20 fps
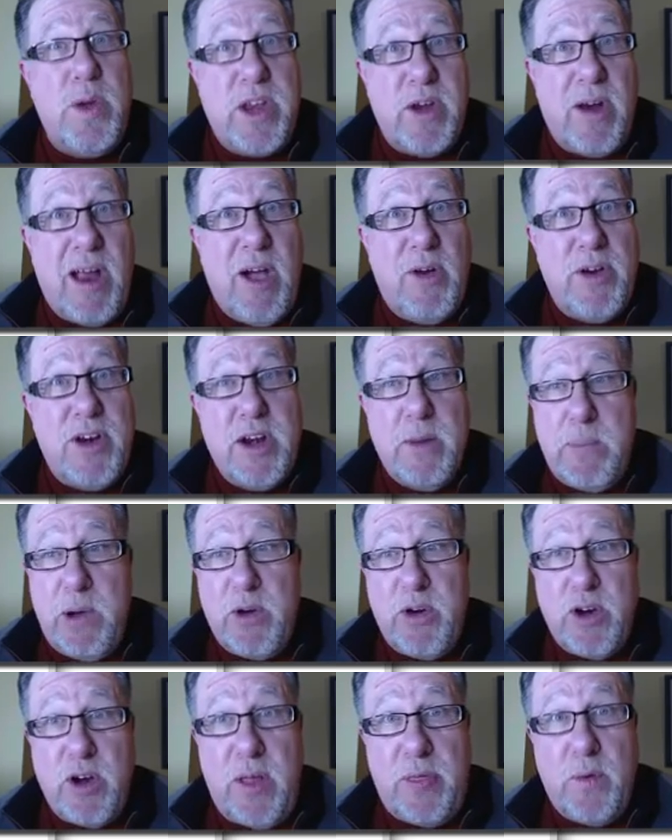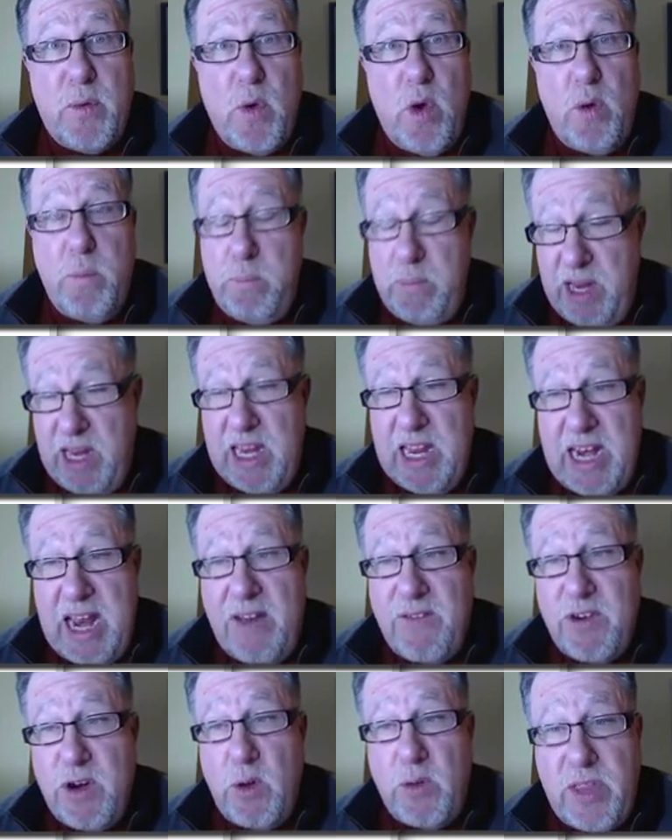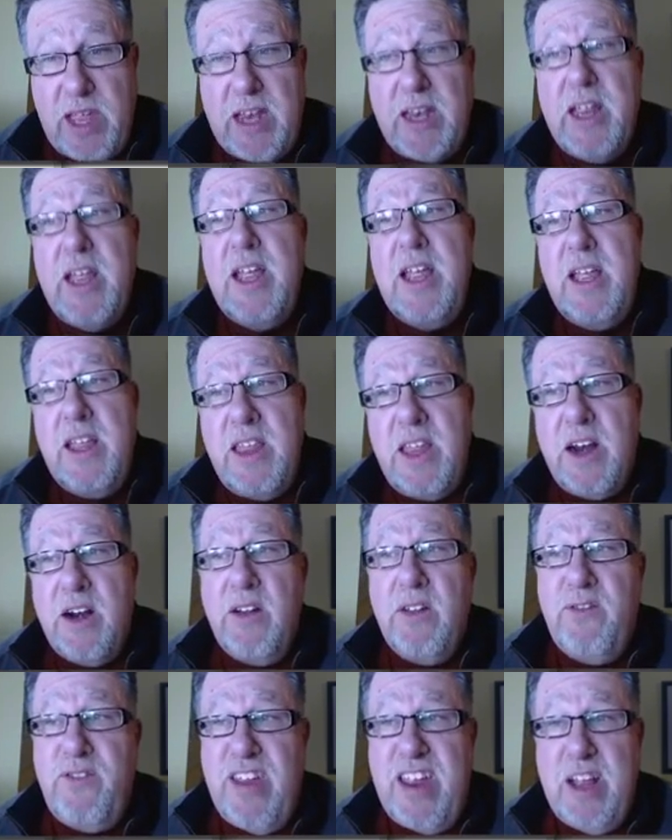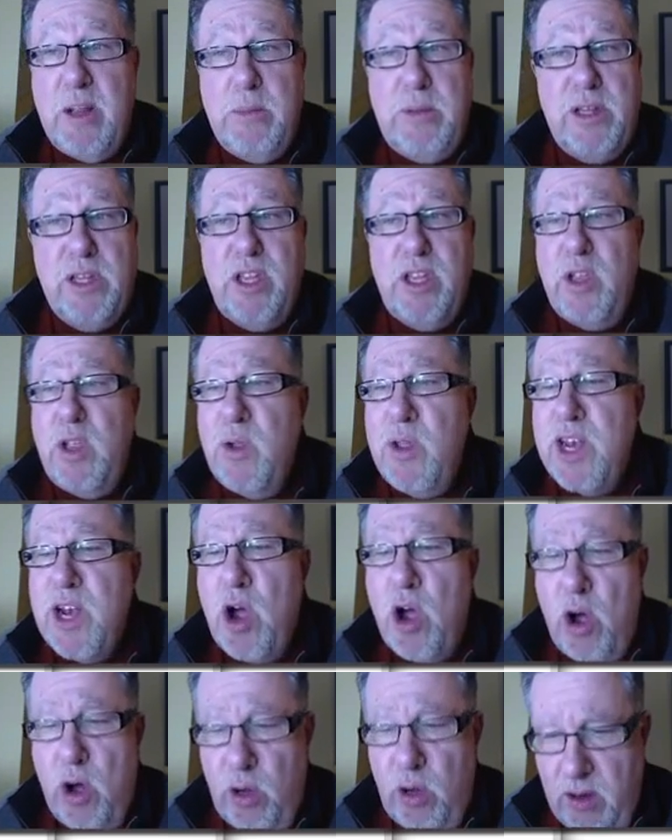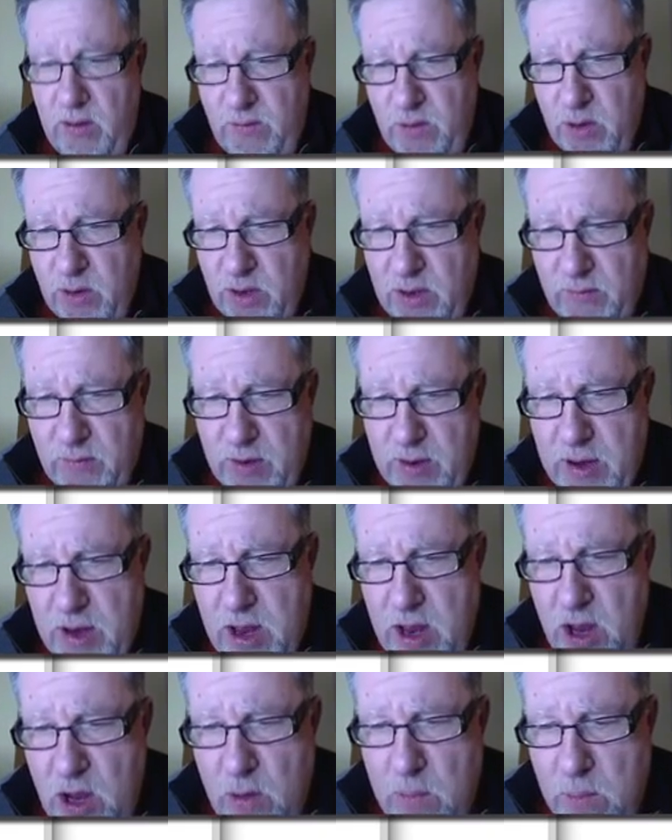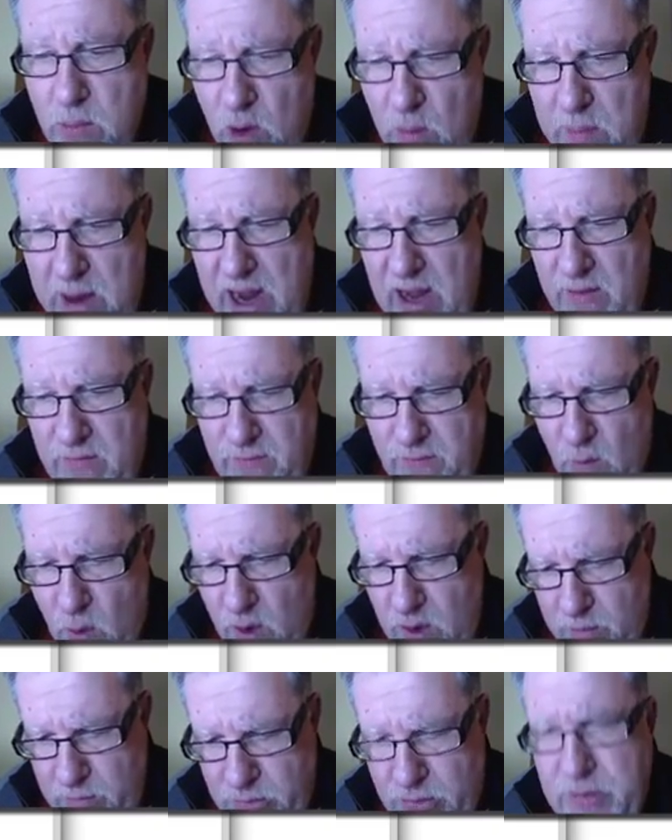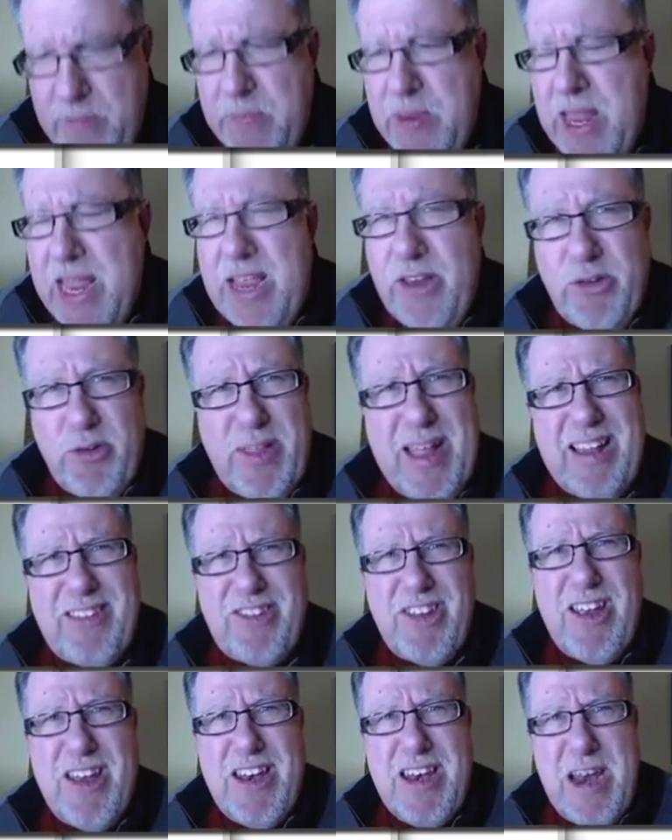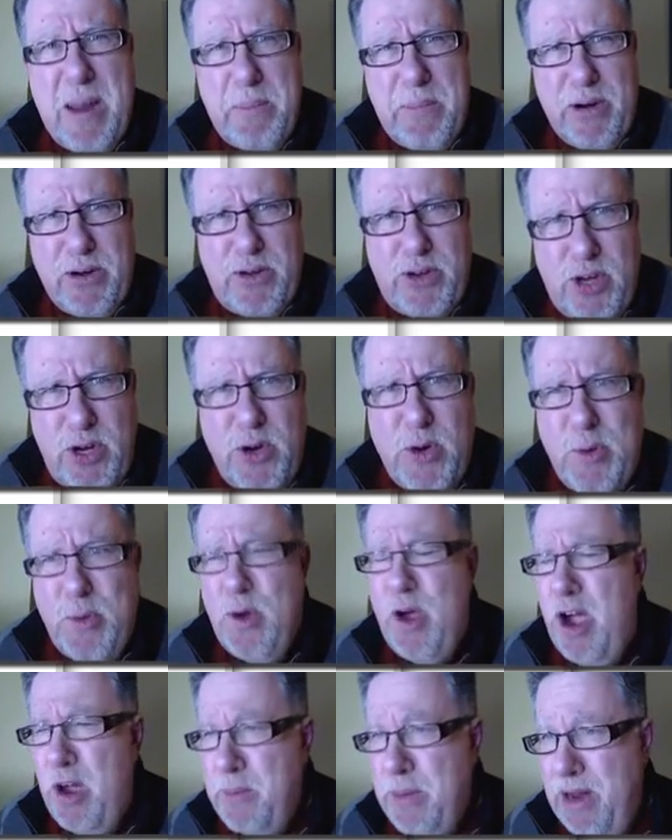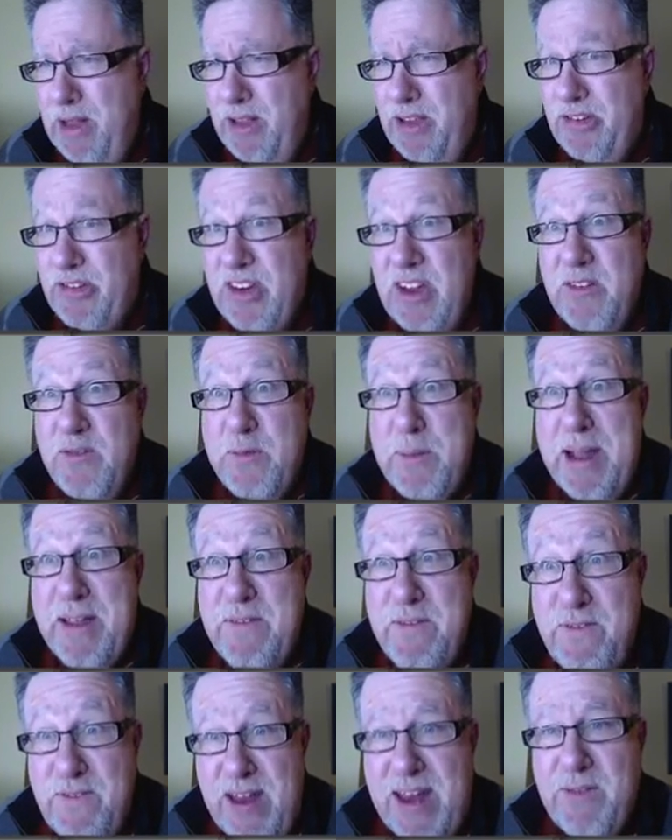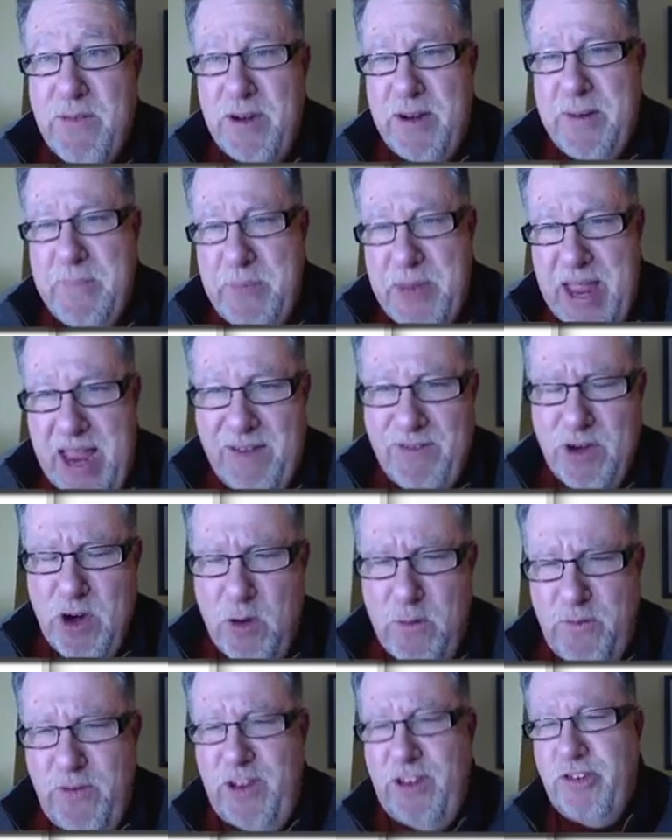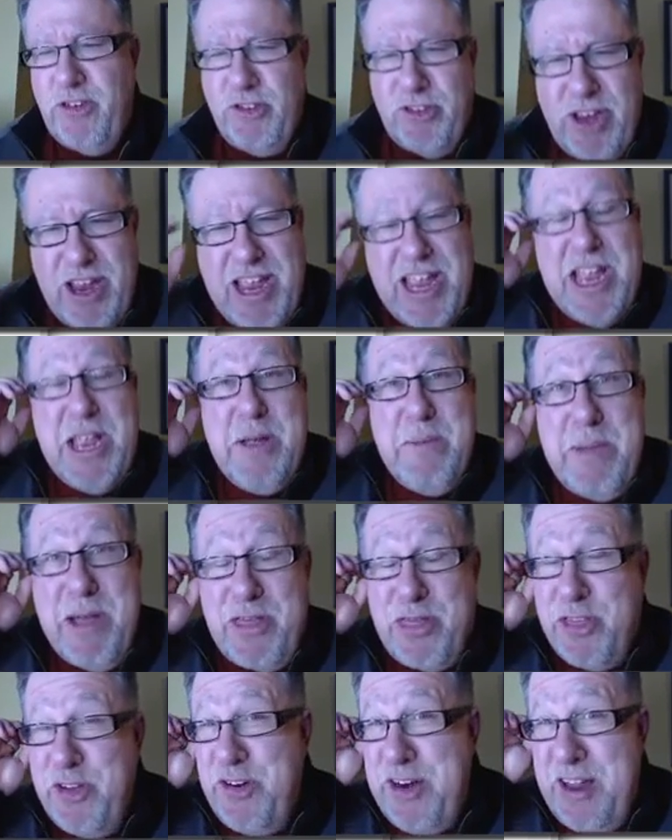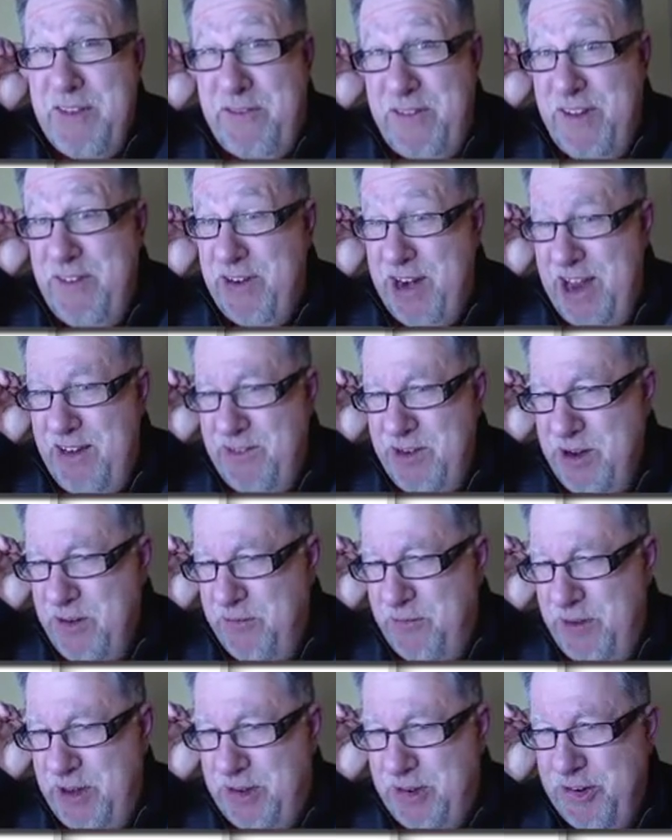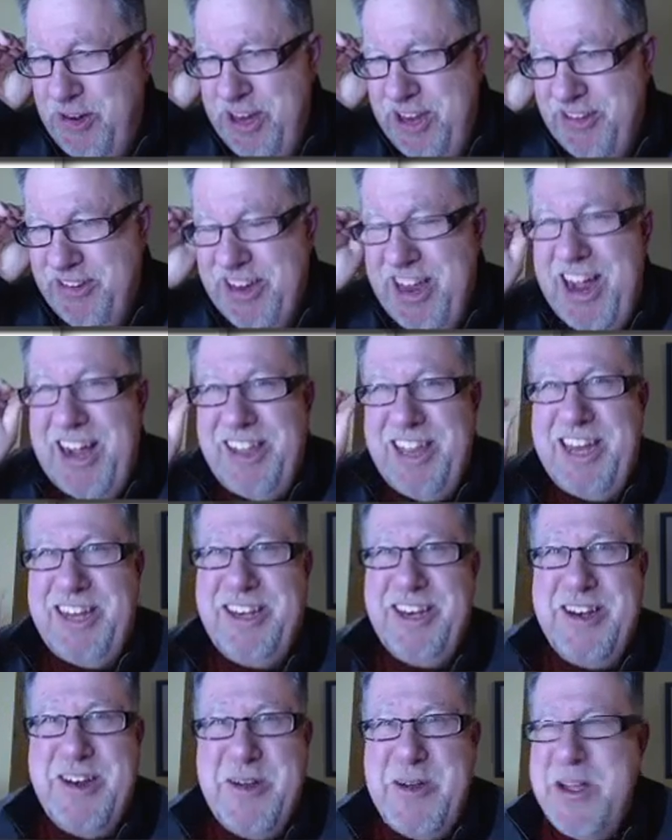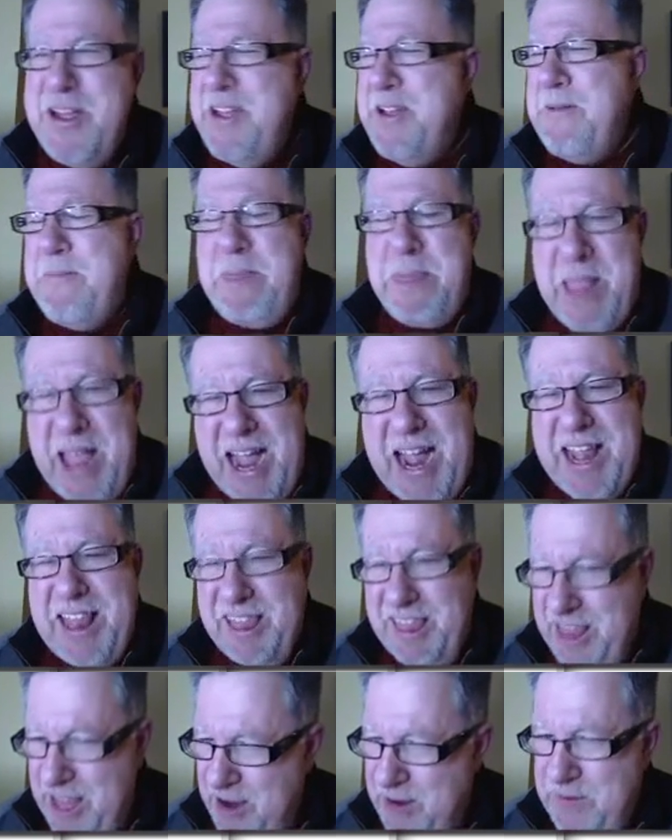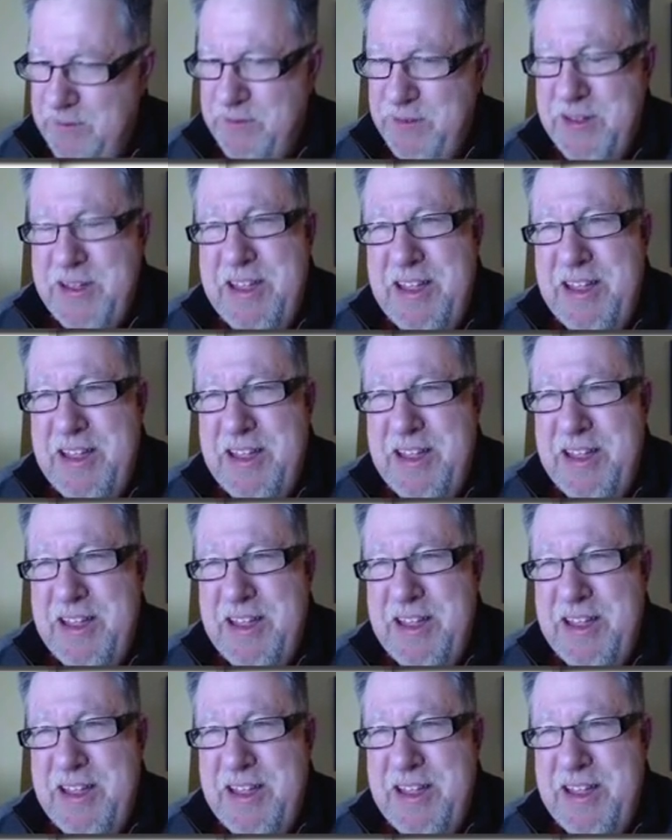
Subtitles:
you're out and about and on the road. Being in Evernote then, they're available to you in all of your different mobile forms. So that's number 2 on my list of my favorite Evernote features. My third favorite Evernote feature is I love